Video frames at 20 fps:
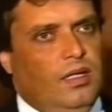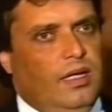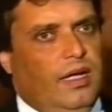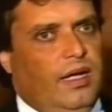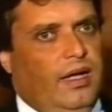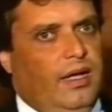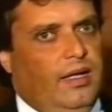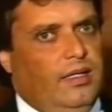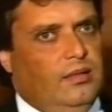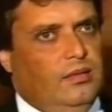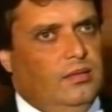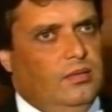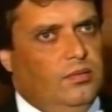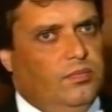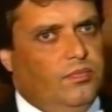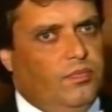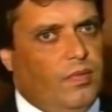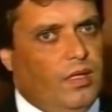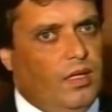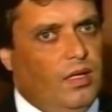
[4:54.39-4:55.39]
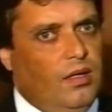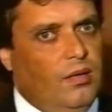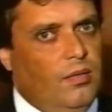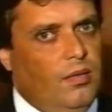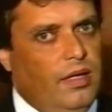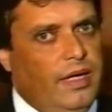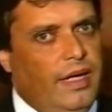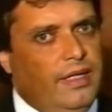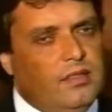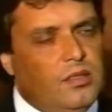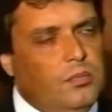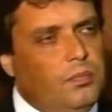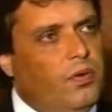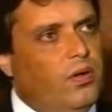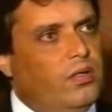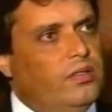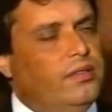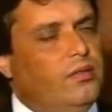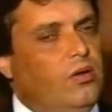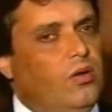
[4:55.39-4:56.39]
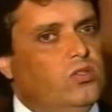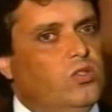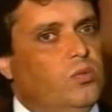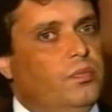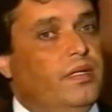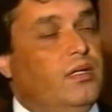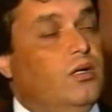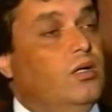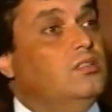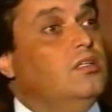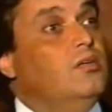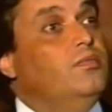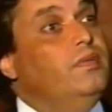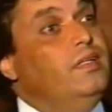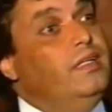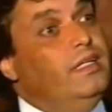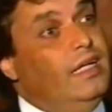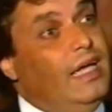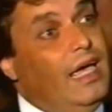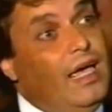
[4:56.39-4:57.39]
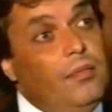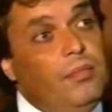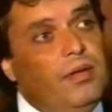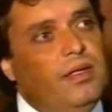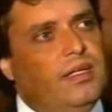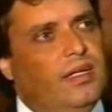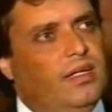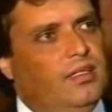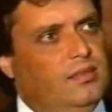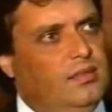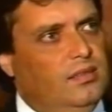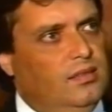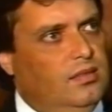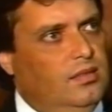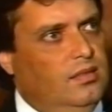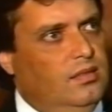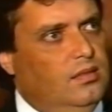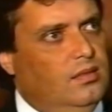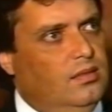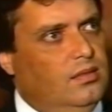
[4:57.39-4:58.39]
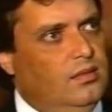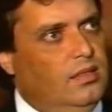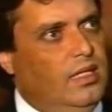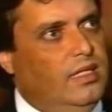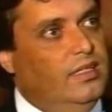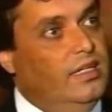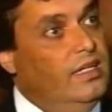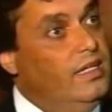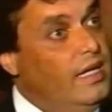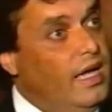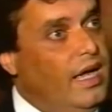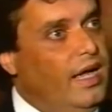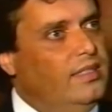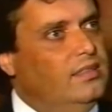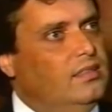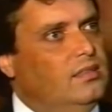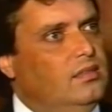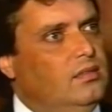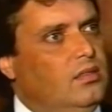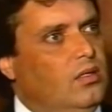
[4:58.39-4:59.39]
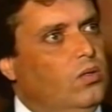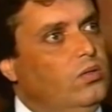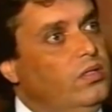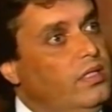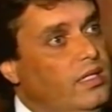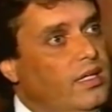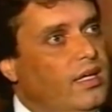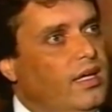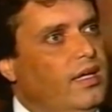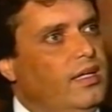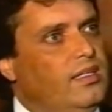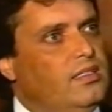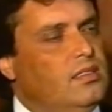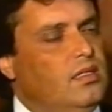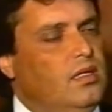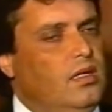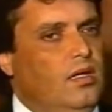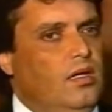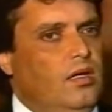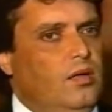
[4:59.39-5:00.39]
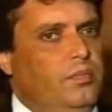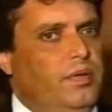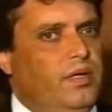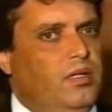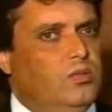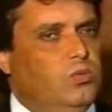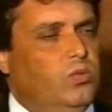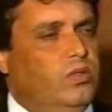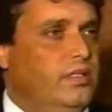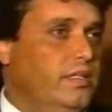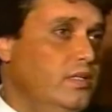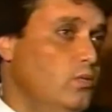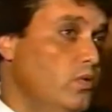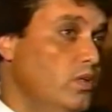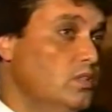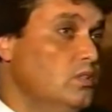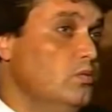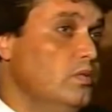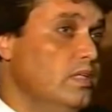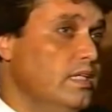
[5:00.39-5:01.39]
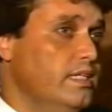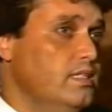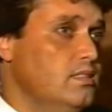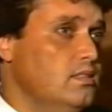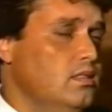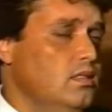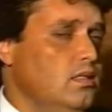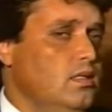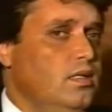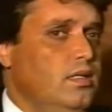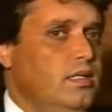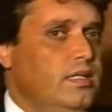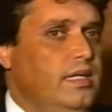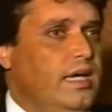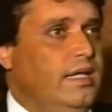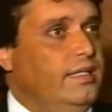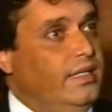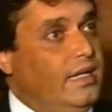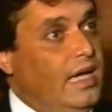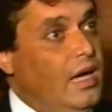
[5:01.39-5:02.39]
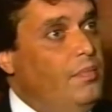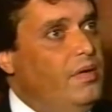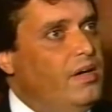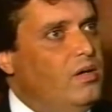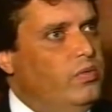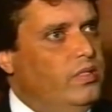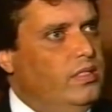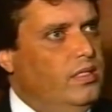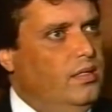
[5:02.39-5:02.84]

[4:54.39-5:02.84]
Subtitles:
And it's important also because of the evidences that he has on the case, because when he was released, he had a camera with